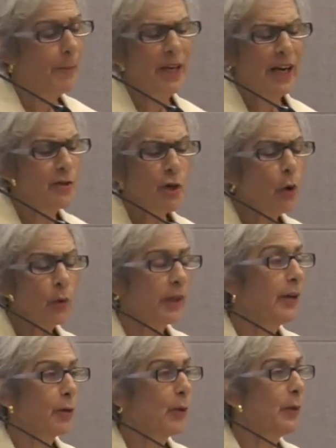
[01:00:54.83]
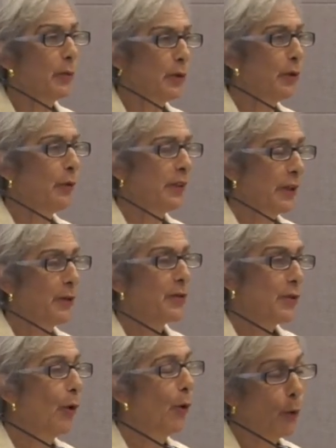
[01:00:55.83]
I mean, I totally agree with you, but there
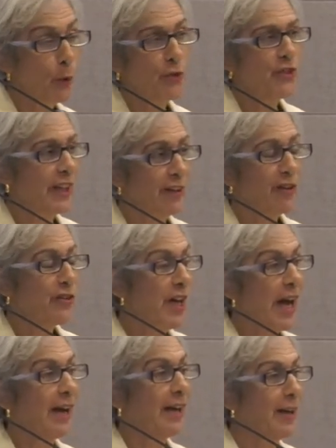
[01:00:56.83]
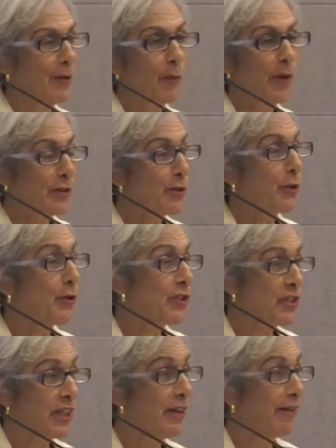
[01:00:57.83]
is a wholesale attack on
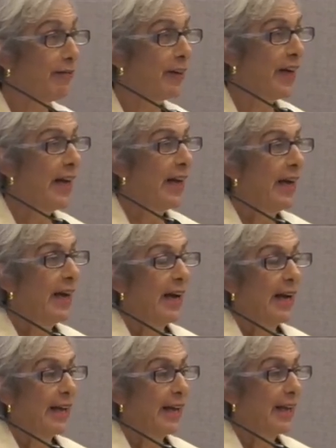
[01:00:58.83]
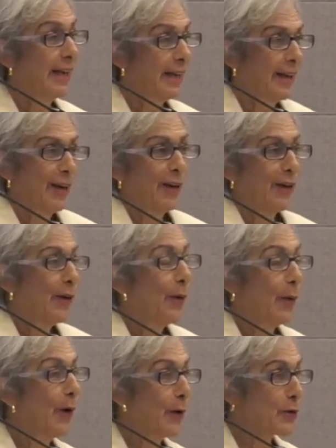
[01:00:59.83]
Western civ and, you
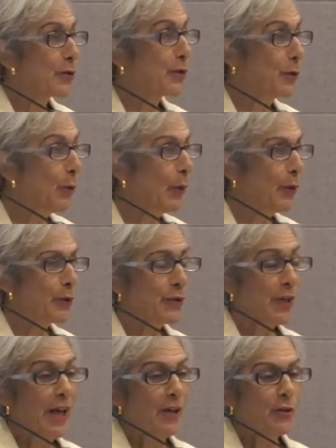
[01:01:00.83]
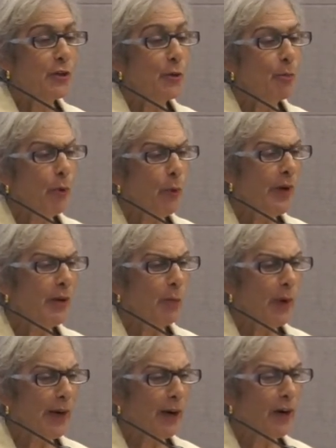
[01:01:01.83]
know, our schools to the
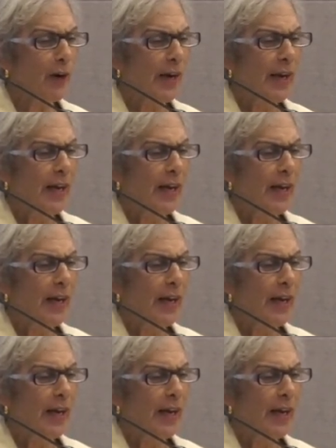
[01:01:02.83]
point where